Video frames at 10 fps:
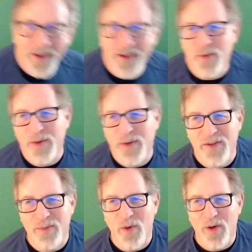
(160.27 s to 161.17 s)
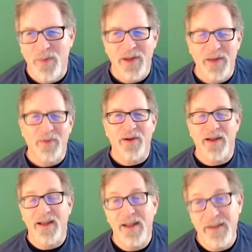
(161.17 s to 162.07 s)
reach more people
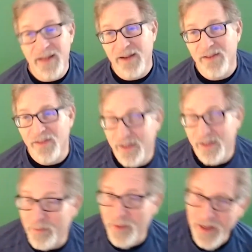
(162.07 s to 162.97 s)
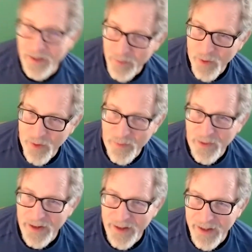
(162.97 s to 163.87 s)
and actually make more
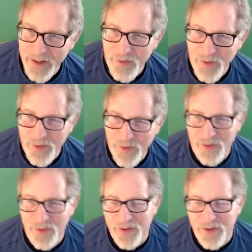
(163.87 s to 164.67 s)
money if you do